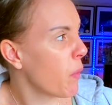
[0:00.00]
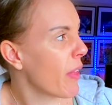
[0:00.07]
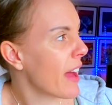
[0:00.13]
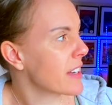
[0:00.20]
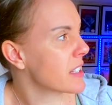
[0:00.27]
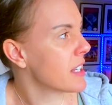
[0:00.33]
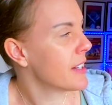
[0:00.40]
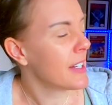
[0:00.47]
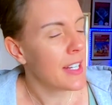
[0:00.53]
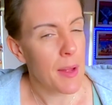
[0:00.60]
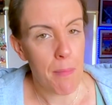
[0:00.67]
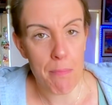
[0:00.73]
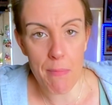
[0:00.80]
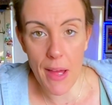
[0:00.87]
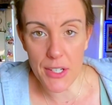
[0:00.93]
that
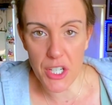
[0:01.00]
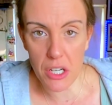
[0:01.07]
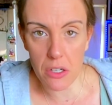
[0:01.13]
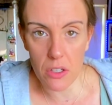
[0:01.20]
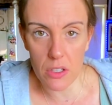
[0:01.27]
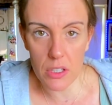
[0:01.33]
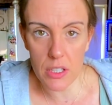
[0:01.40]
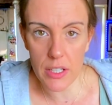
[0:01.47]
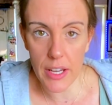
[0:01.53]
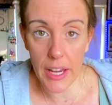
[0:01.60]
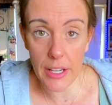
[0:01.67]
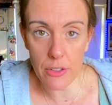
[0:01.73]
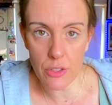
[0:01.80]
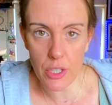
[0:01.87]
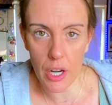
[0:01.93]
magical
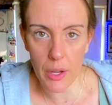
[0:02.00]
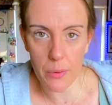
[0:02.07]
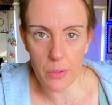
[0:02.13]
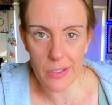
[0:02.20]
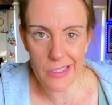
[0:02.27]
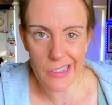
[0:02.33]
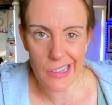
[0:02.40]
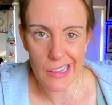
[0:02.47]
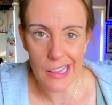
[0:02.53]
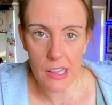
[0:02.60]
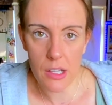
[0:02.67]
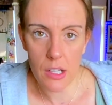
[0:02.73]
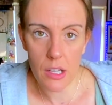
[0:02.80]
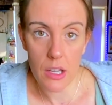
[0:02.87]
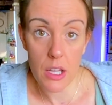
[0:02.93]
intro.
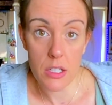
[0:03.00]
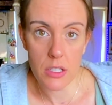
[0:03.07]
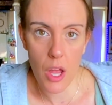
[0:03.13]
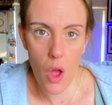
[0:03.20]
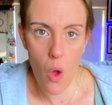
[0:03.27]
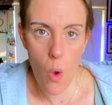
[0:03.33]
Let's go.